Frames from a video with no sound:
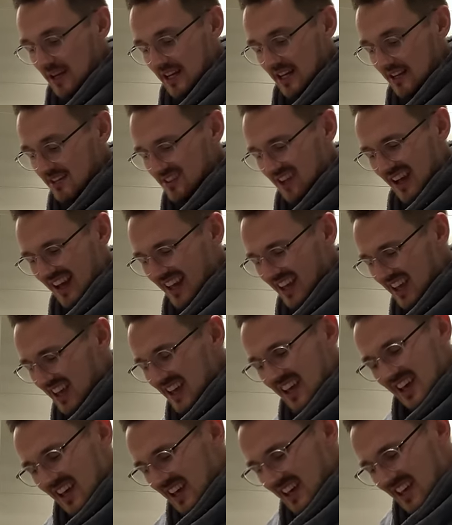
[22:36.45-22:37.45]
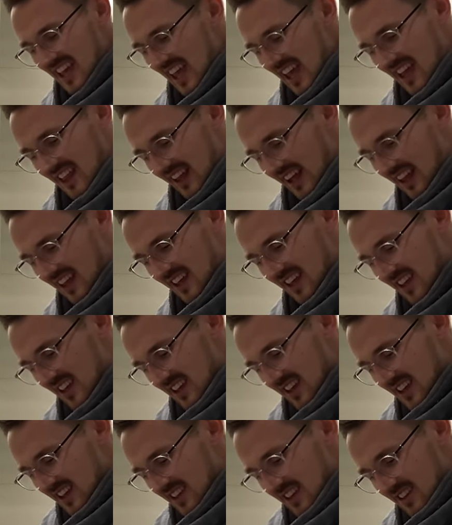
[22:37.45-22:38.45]
And I was like, yeah, like
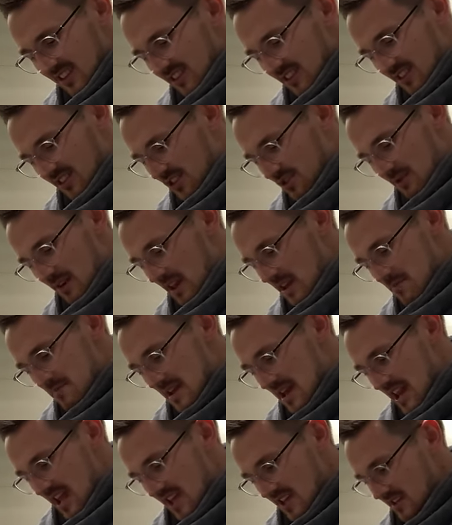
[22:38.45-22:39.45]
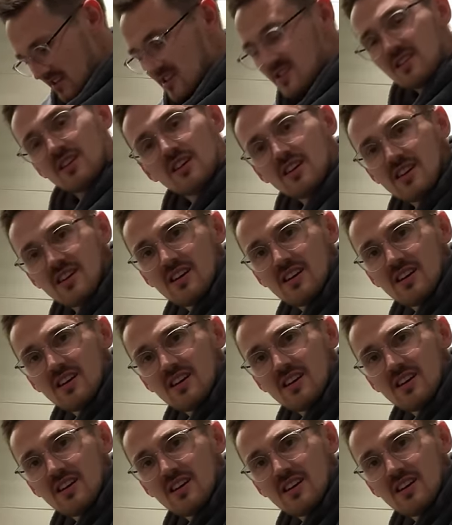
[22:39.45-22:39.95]
3 minutes.